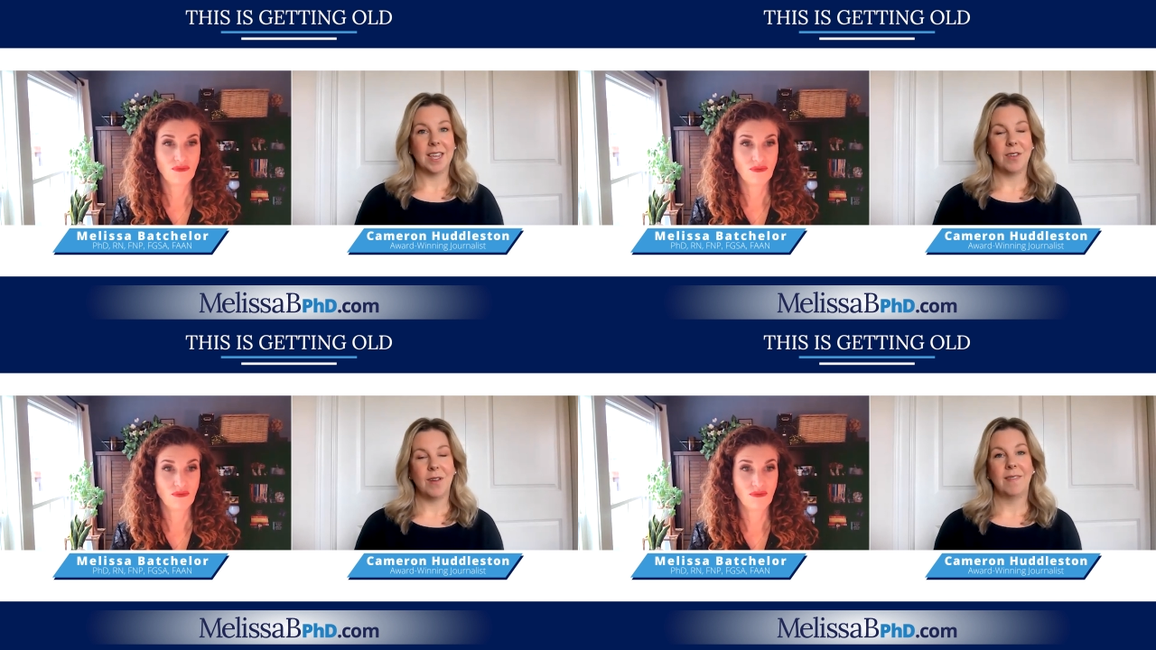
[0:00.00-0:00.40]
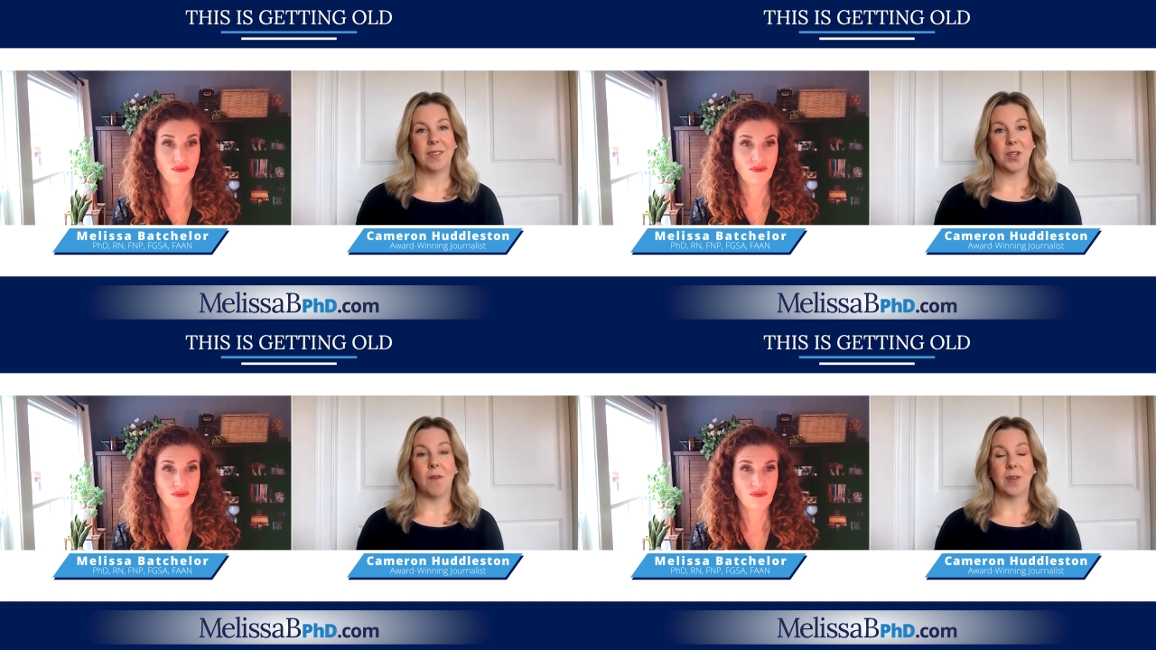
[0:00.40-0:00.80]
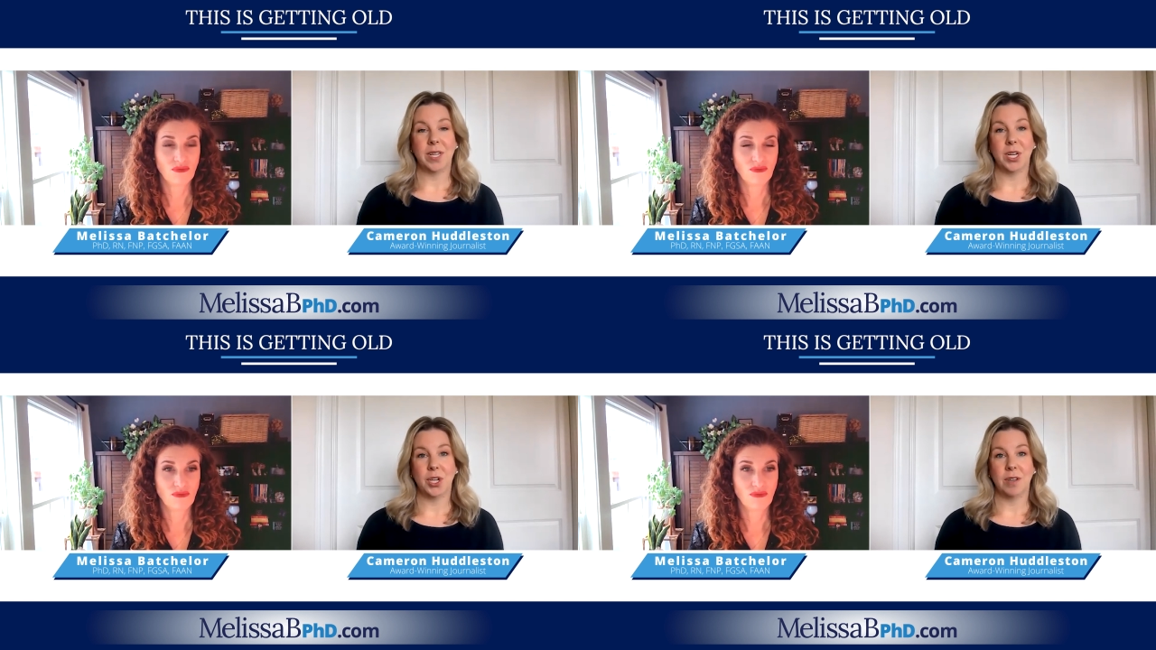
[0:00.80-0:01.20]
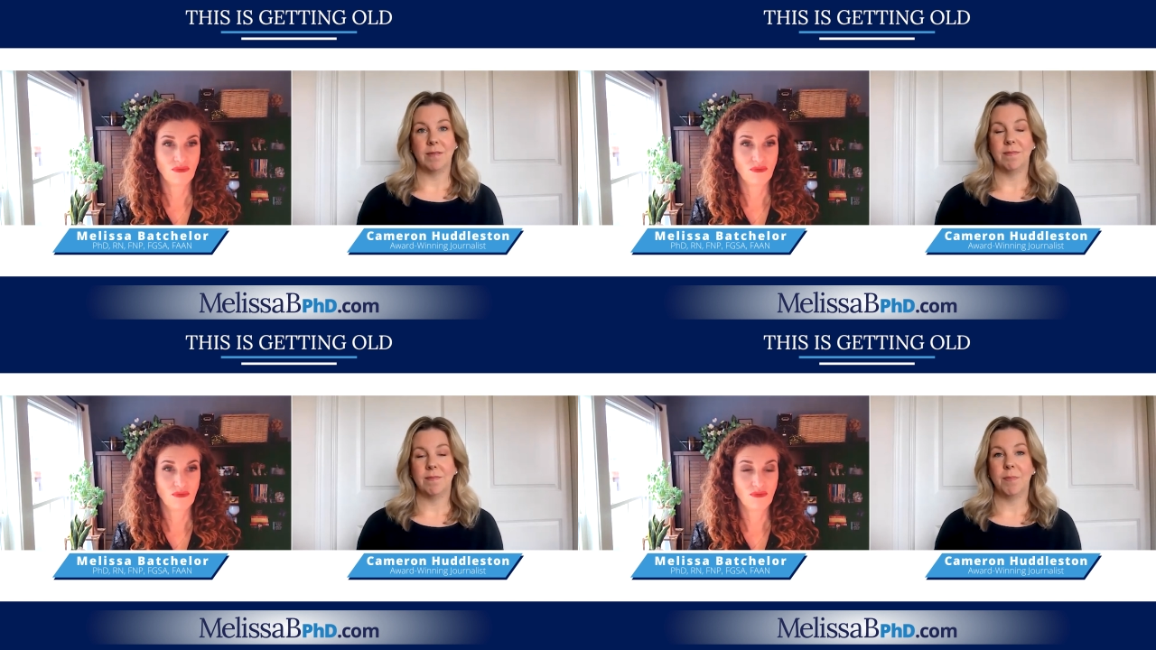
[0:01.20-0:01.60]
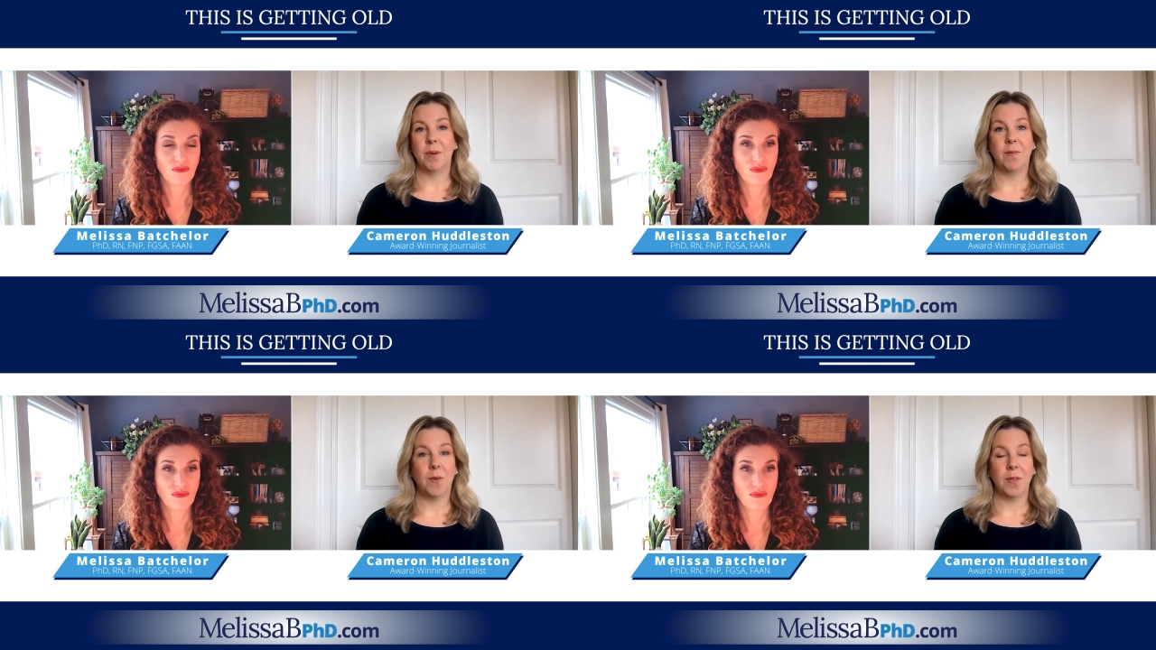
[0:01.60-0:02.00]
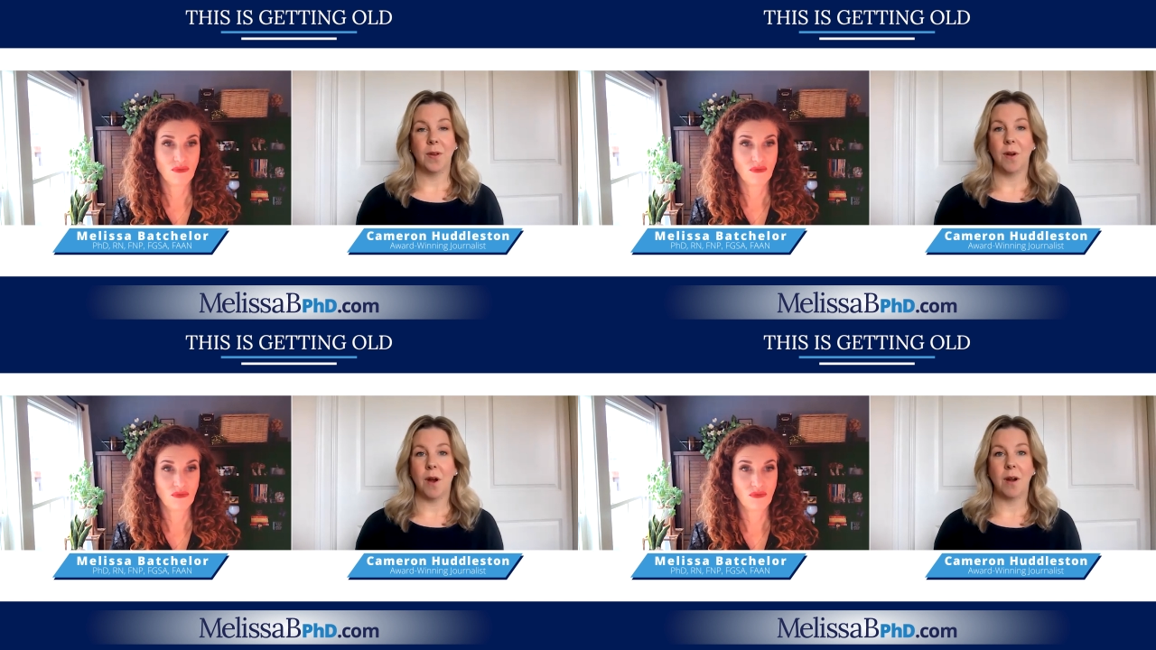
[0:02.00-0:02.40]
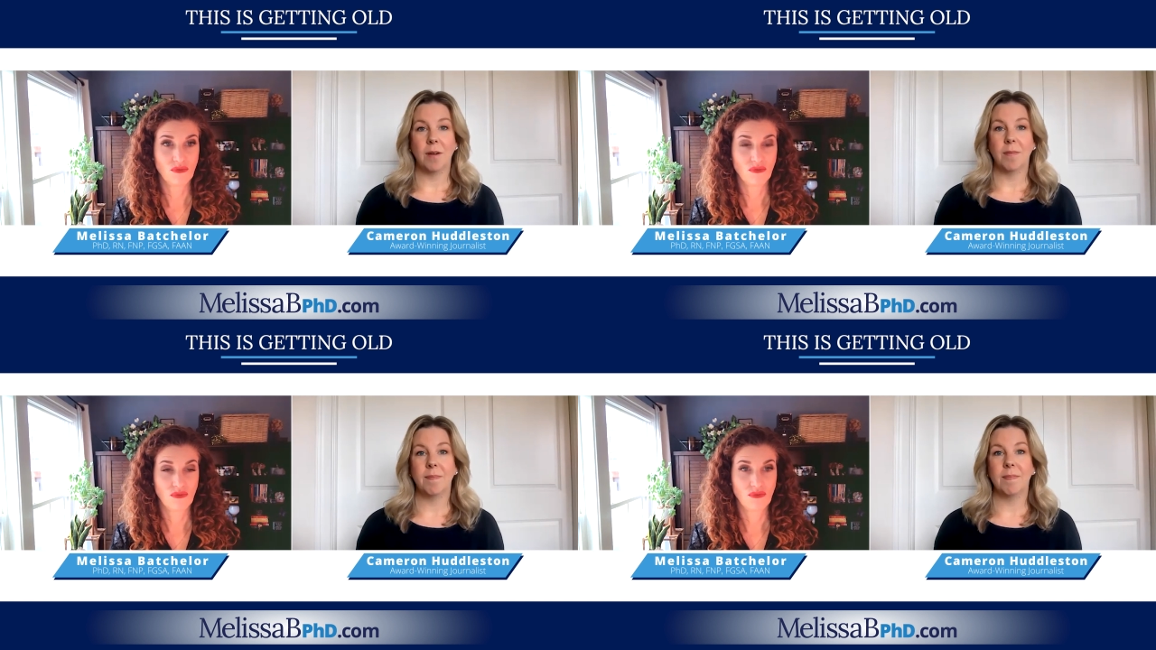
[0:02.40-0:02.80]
Speaker 1: you have this conversation before there are